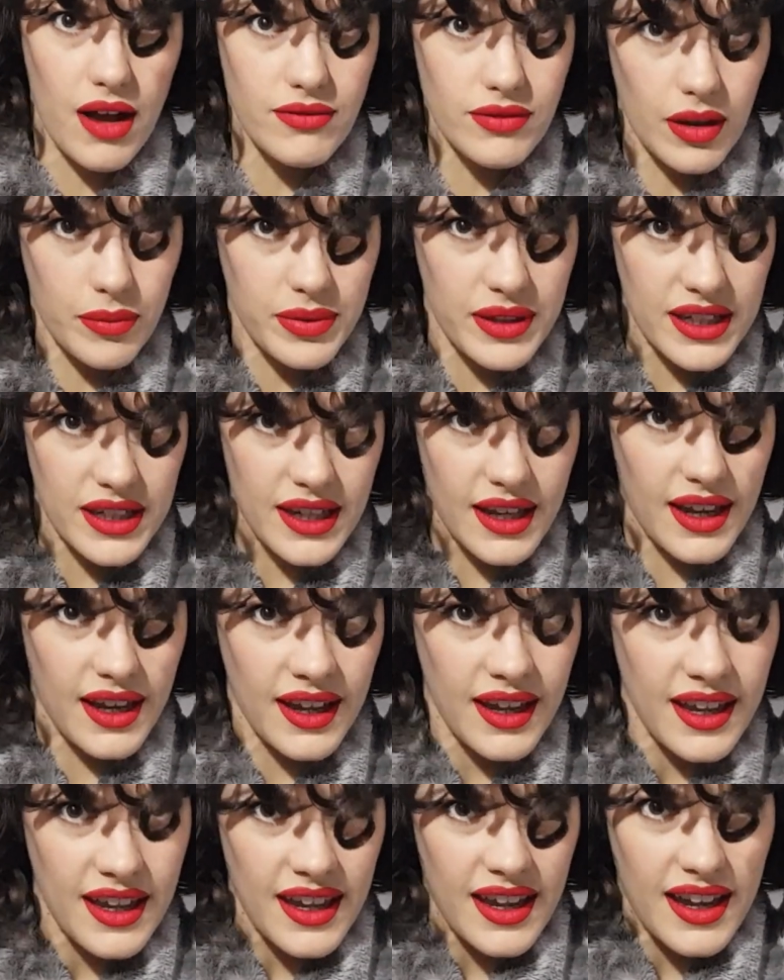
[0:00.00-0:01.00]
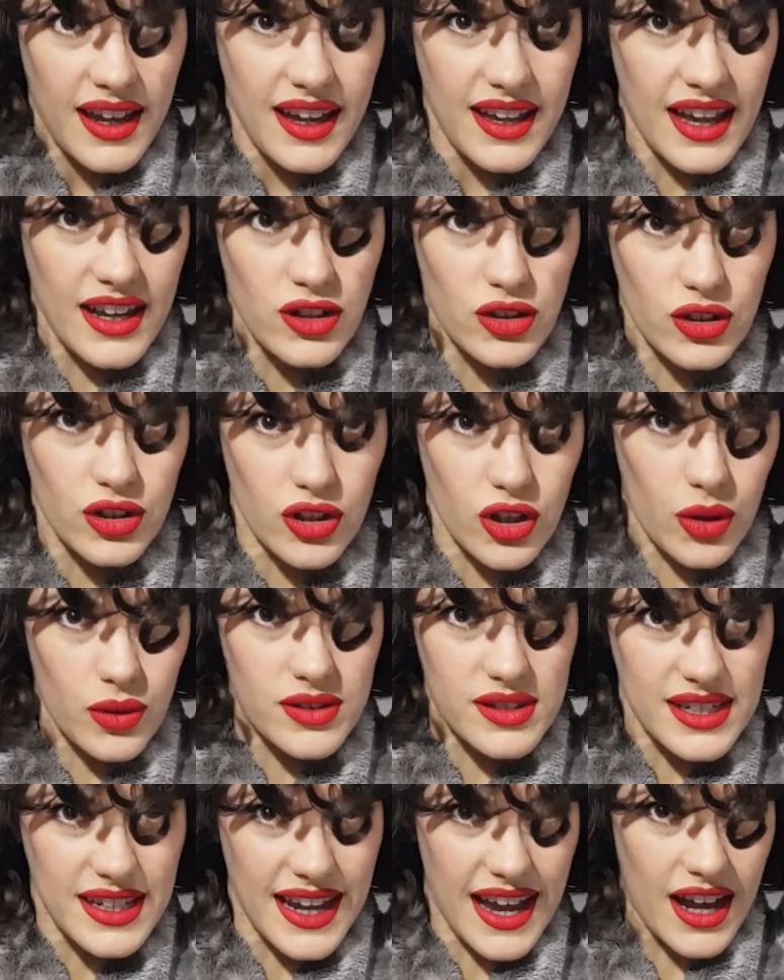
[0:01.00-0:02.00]
up here, and you can go and
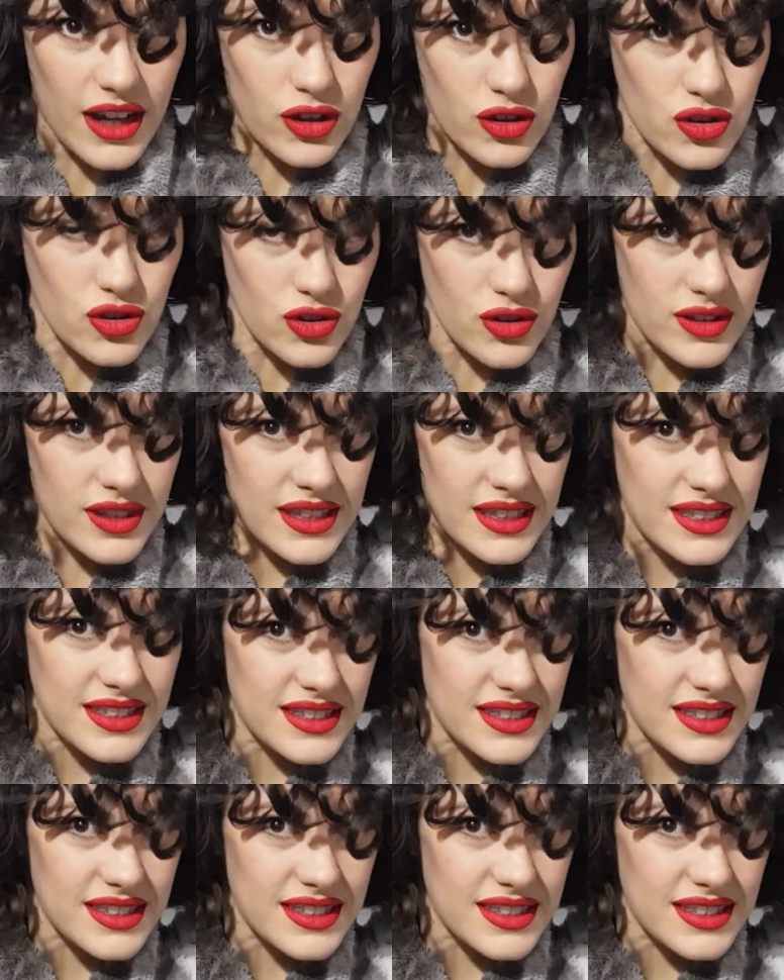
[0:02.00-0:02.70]
see how to do this.